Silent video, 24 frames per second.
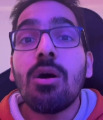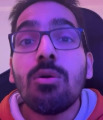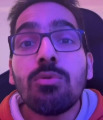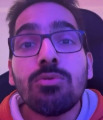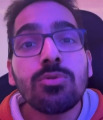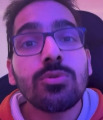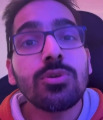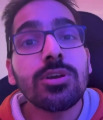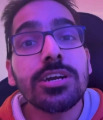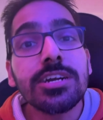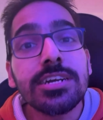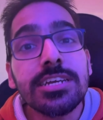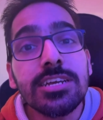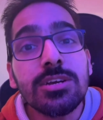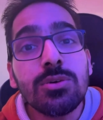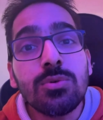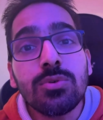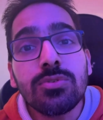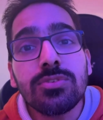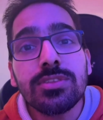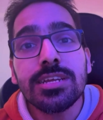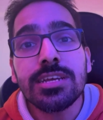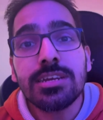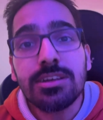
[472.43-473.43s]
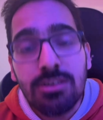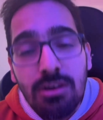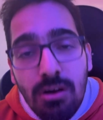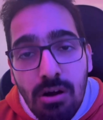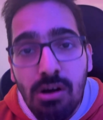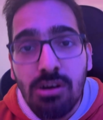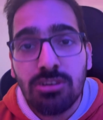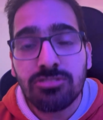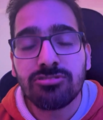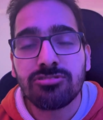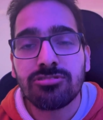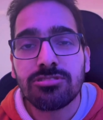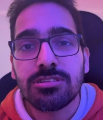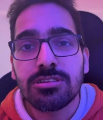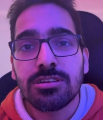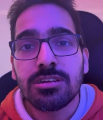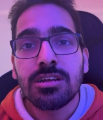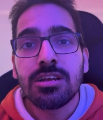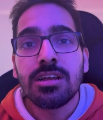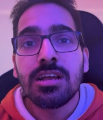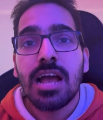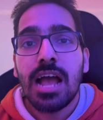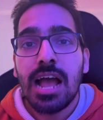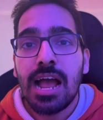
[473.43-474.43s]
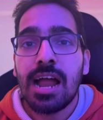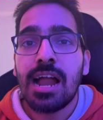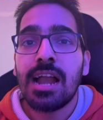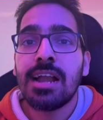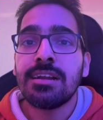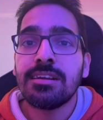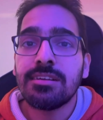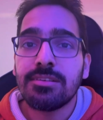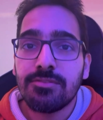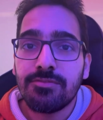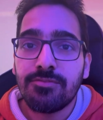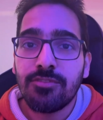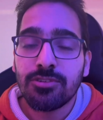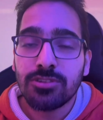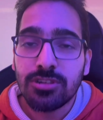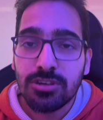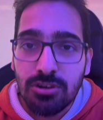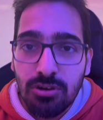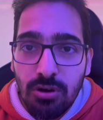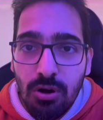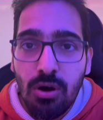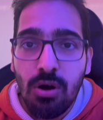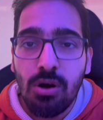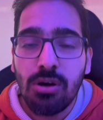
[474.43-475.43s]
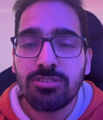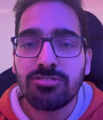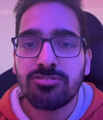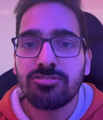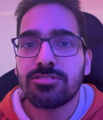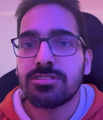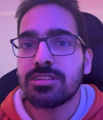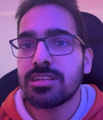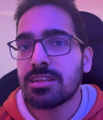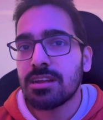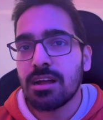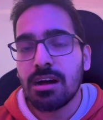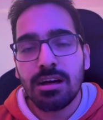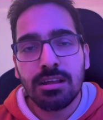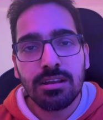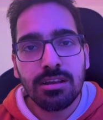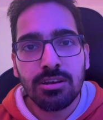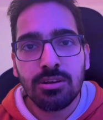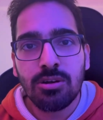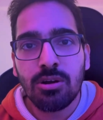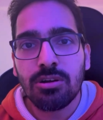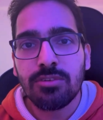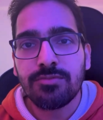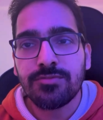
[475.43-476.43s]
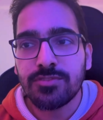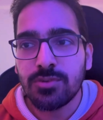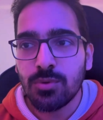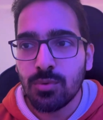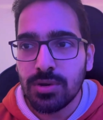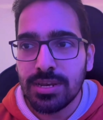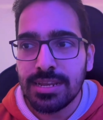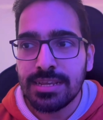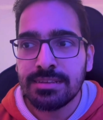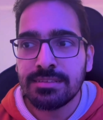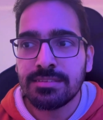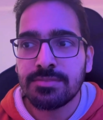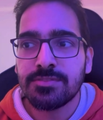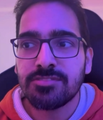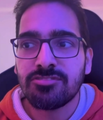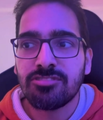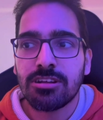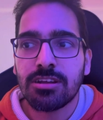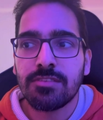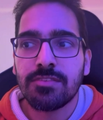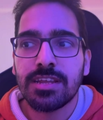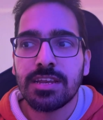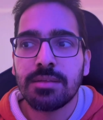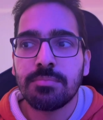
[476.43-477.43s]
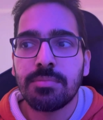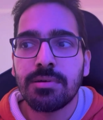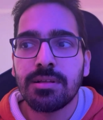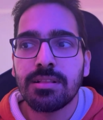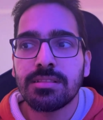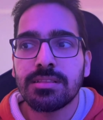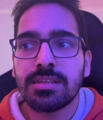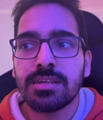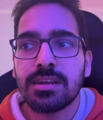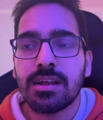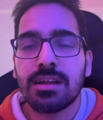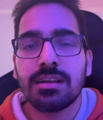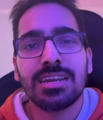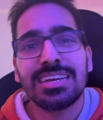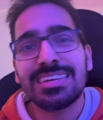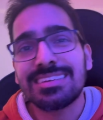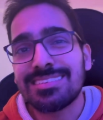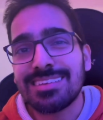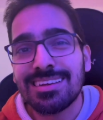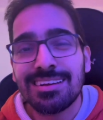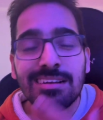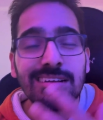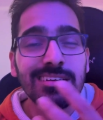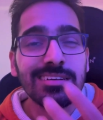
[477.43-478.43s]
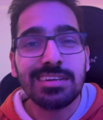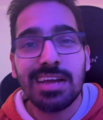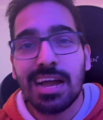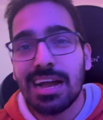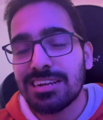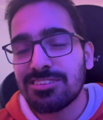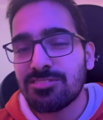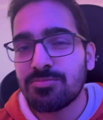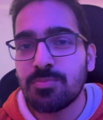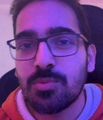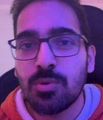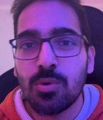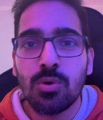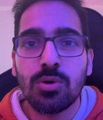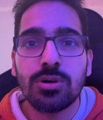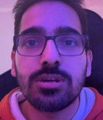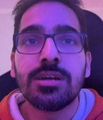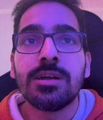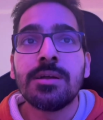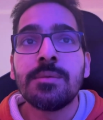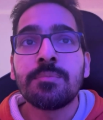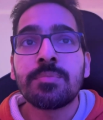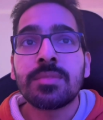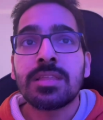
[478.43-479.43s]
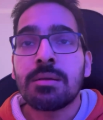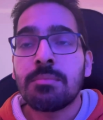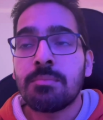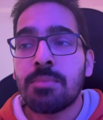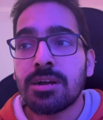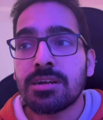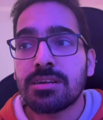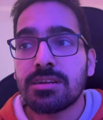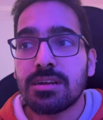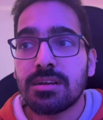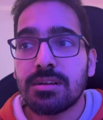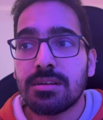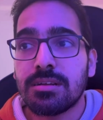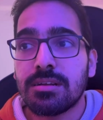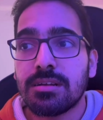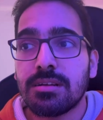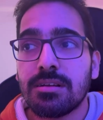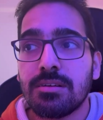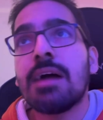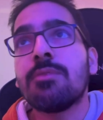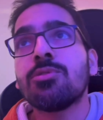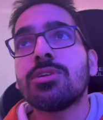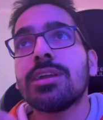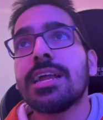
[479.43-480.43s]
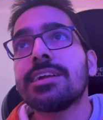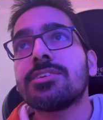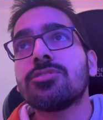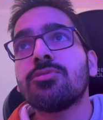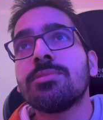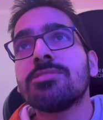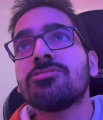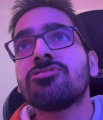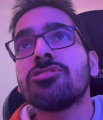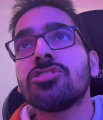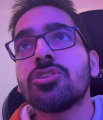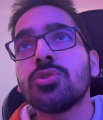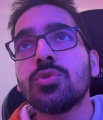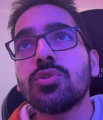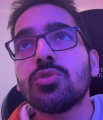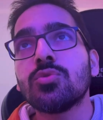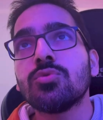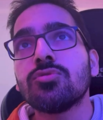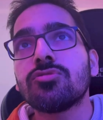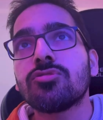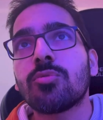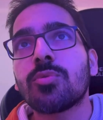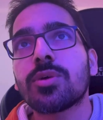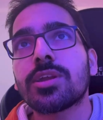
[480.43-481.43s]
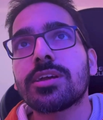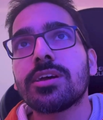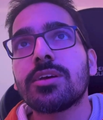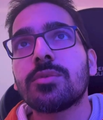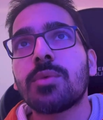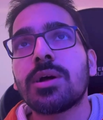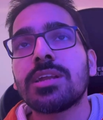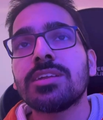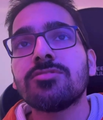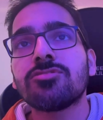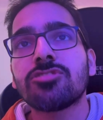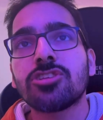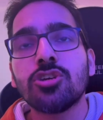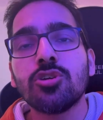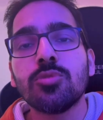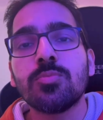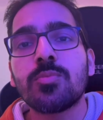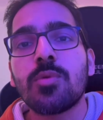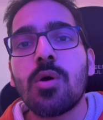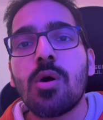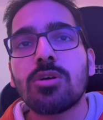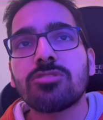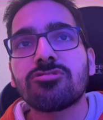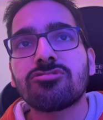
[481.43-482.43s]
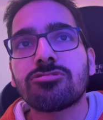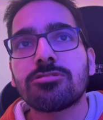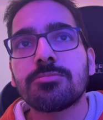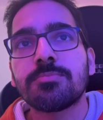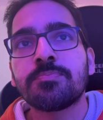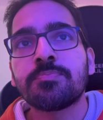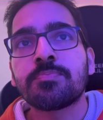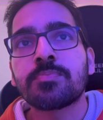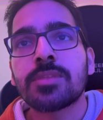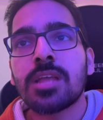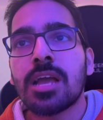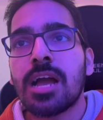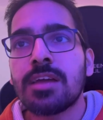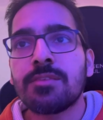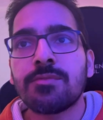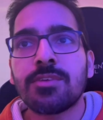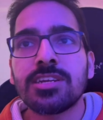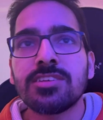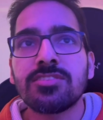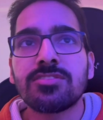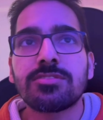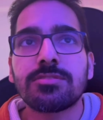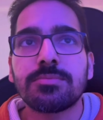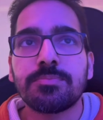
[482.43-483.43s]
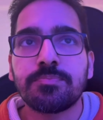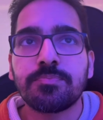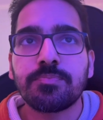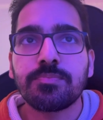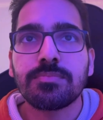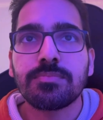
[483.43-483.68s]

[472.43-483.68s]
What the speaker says: how to reduce the cost. And for the cost, there are a lot of toolings which are available. There are like single dashboard. But I mean, I would like to mention two tools over here. One is KubeCost and one is